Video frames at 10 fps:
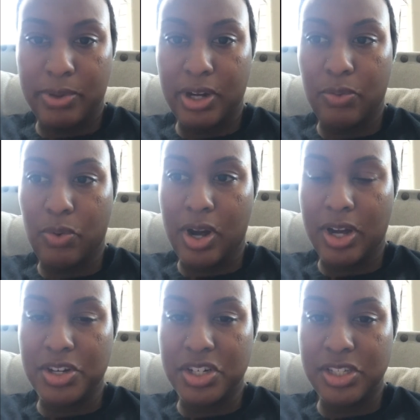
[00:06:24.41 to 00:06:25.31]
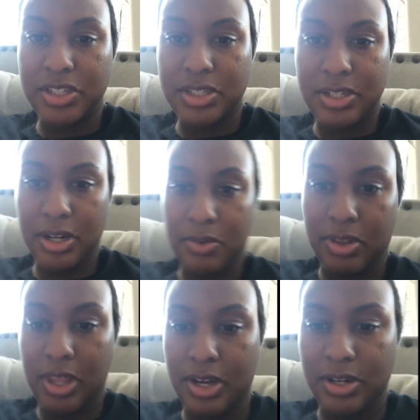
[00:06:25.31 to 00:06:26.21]
Pick one and just stick
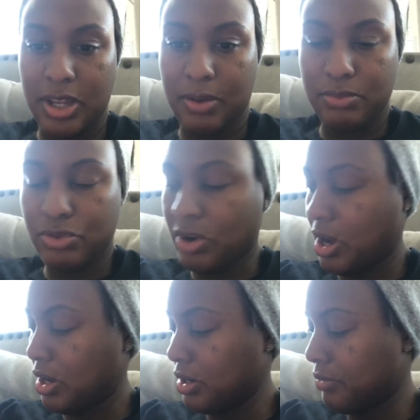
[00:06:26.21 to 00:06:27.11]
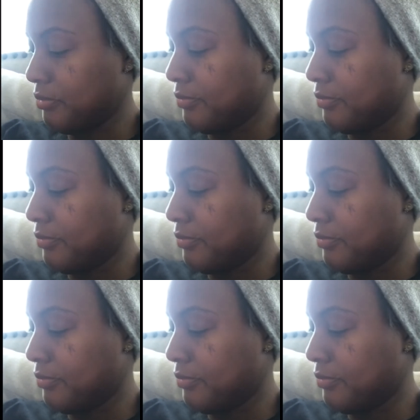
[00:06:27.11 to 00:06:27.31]
with it and keep trying